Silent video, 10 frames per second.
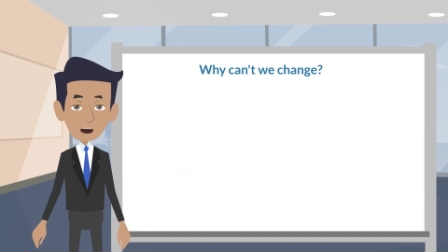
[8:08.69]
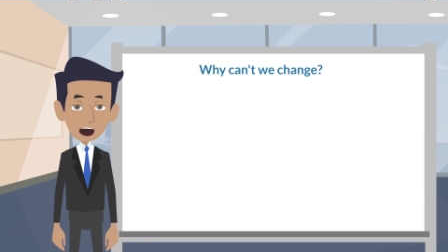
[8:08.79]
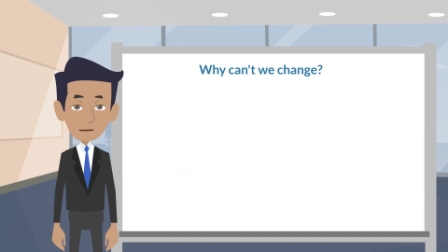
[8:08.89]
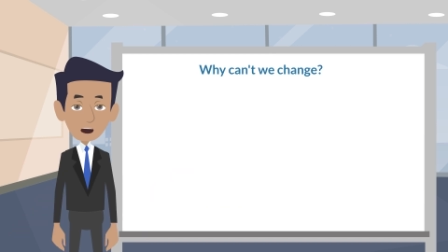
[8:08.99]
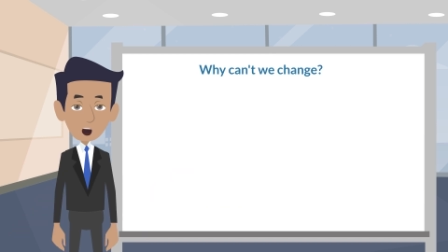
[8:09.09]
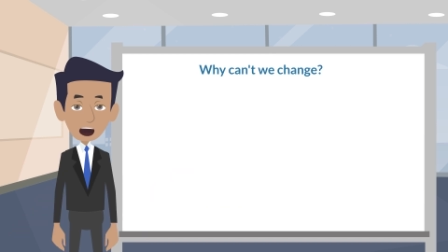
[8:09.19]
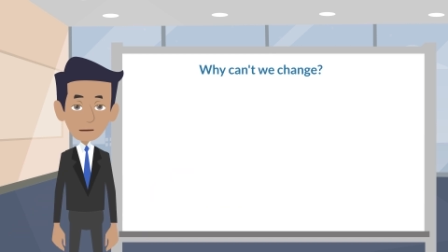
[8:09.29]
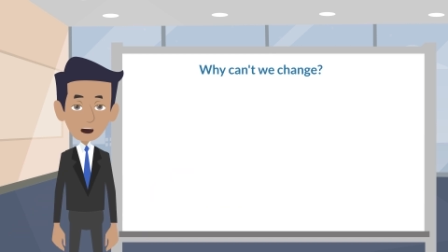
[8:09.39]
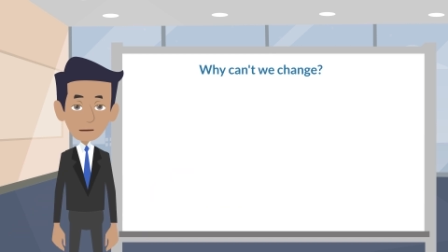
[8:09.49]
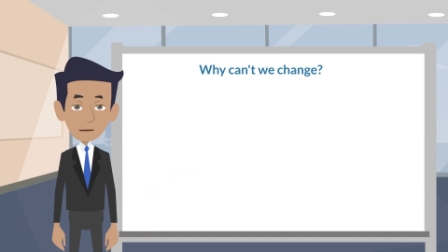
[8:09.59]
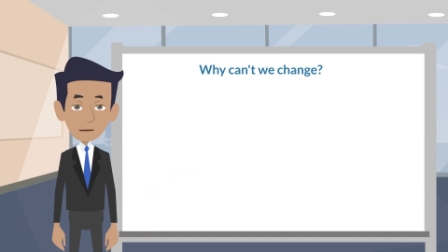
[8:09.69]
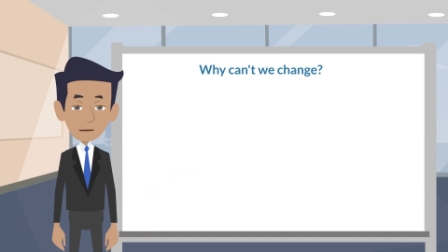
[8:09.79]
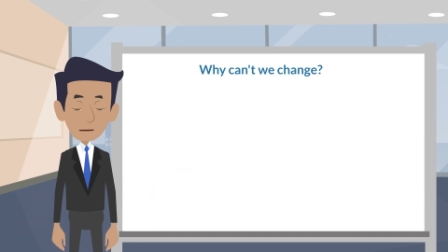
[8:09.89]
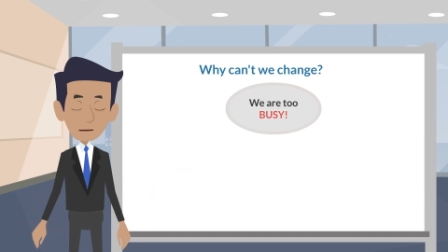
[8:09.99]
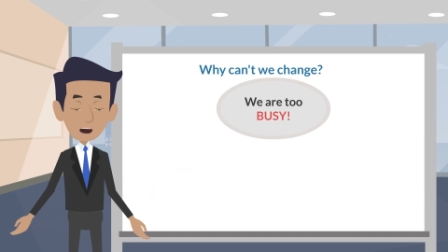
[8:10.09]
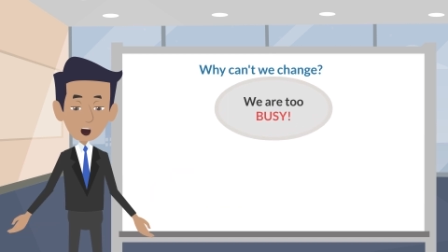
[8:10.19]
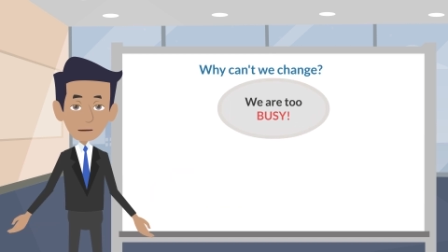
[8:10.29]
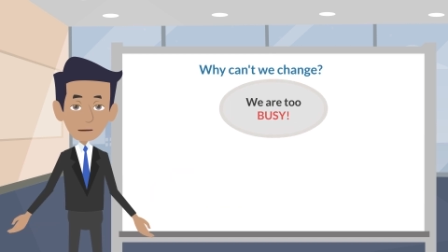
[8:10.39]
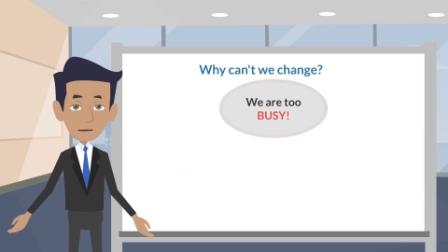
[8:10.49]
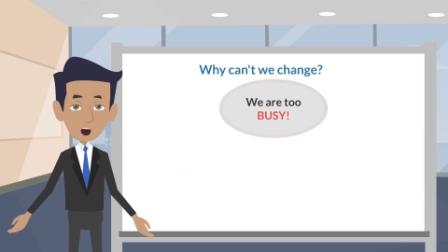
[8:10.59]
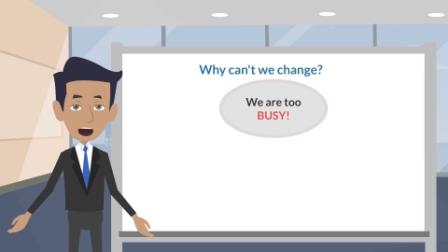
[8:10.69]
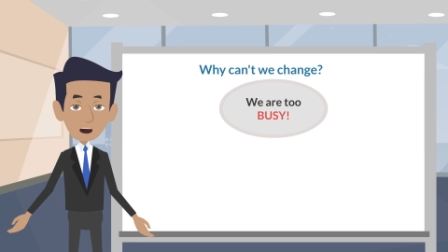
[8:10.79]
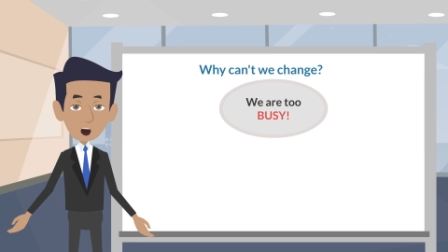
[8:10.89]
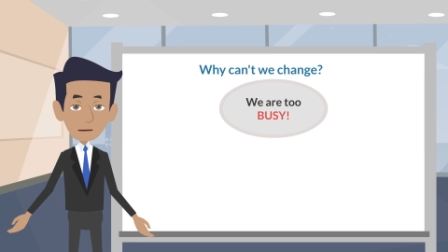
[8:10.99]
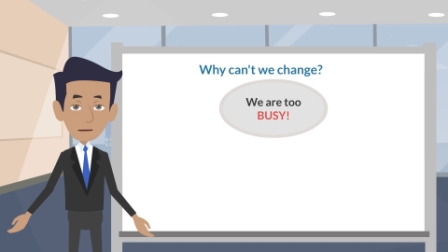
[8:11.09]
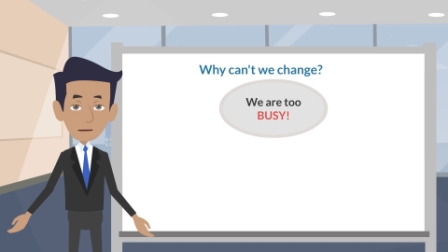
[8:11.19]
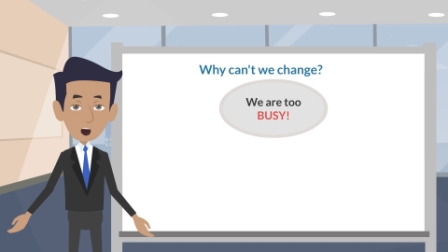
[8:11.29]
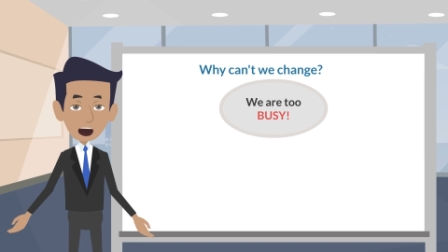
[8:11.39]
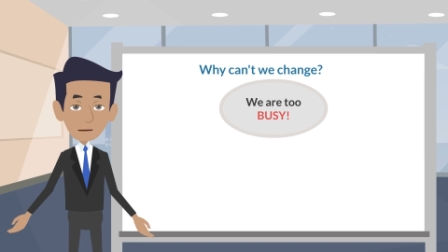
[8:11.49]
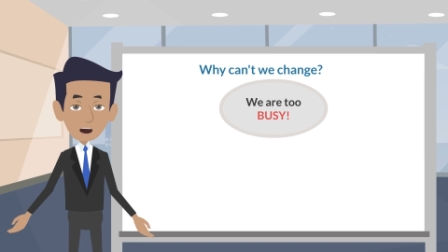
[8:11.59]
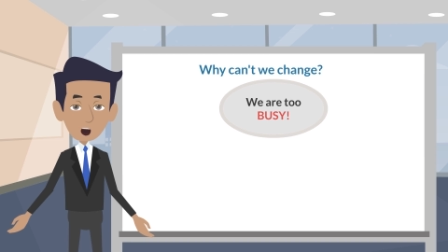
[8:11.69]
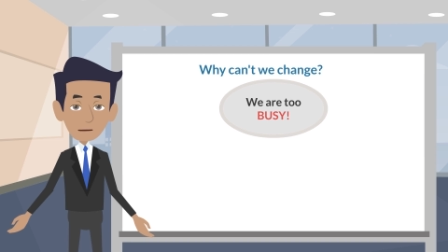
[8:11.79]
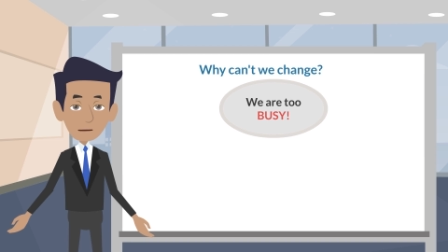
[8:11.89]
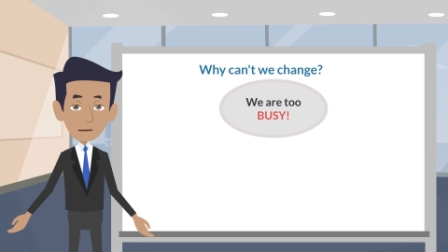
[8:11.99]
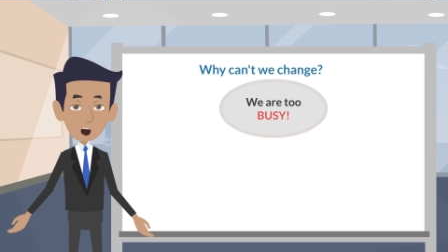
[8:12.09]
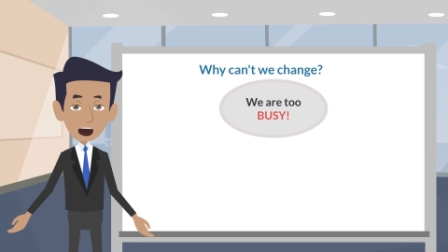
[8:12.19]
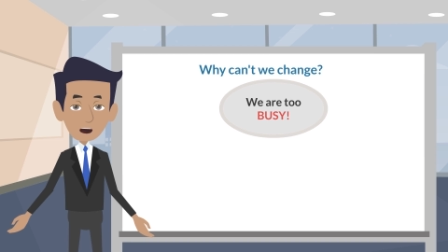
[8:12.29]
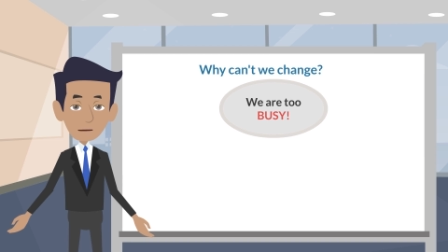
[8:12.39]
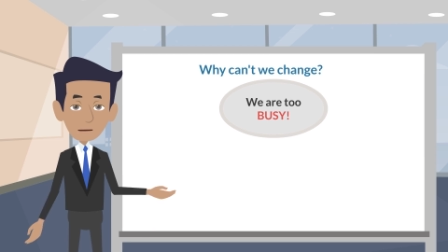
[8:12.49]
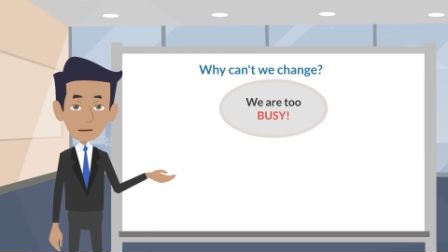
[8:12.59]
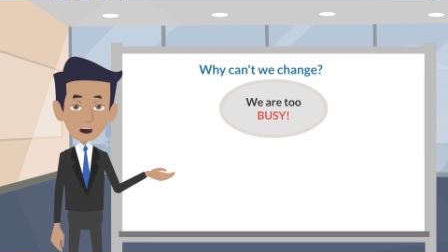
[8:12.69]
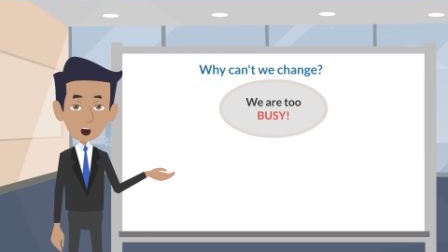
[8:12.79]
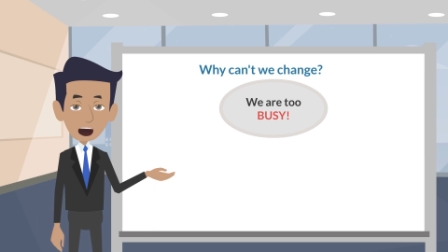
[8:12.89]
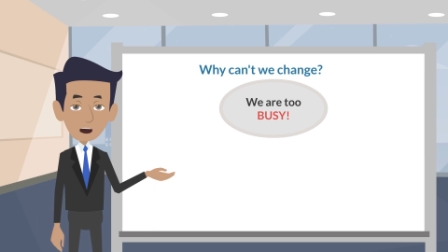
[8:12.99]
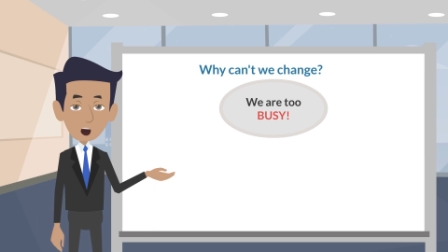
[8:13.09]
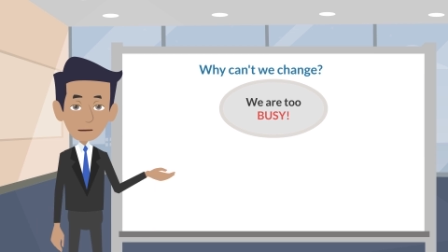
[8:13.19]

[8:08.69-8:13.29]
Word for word: Because we are too busy. We're just too busy living everyday life